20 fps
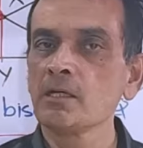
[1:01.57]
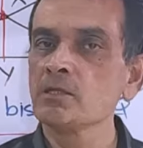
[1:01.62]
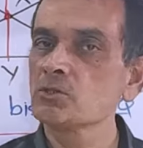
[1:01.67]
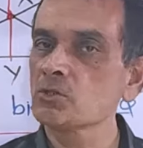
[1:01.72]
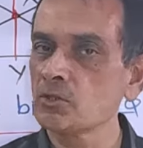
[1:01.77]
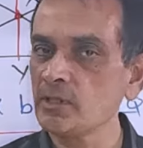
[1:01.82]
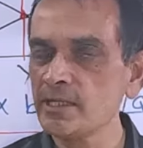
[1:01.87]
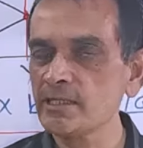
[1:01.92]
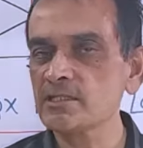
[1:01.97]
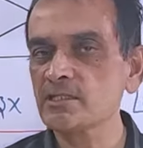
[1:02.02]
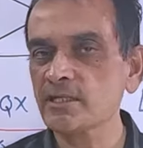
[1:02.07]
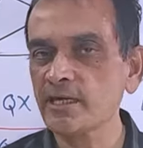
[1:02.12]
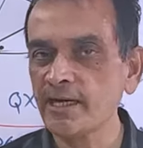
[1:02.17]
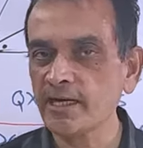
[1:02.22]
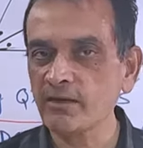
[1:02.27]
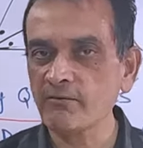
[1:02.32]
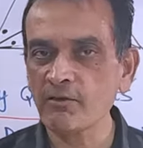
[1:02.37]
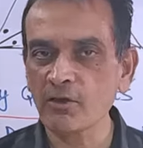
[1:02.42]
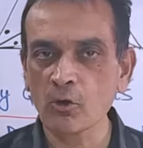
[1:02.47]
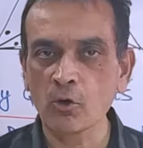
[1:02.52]
So let's
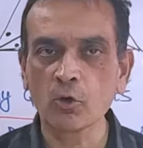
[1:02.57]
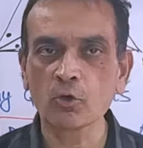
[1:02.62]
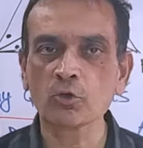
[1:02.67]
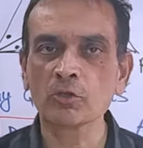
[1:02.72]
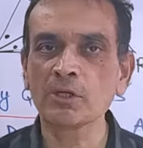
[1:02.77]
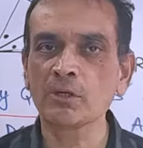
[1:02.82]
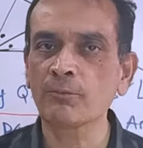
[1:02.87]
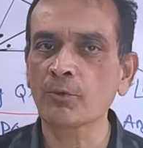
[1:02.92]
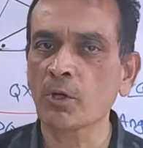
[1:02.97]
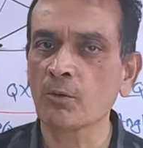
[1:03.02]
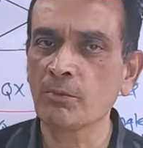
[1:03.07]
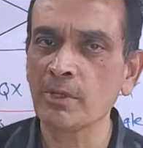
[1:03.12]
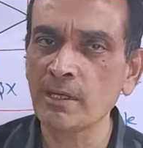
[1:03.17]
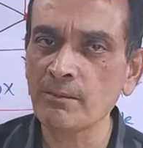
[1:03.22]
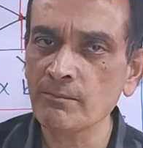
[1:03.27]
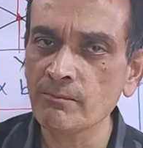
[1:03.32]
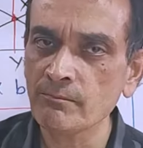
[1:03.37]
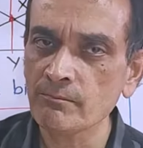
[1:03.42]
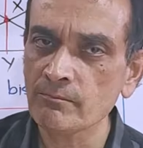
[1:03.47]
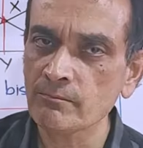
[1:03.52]
straight away go to the
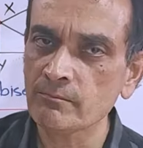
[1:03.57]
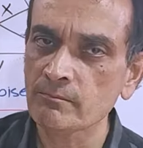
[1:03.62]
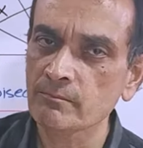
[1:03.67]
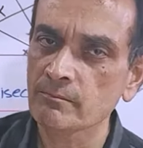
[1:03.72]
problem.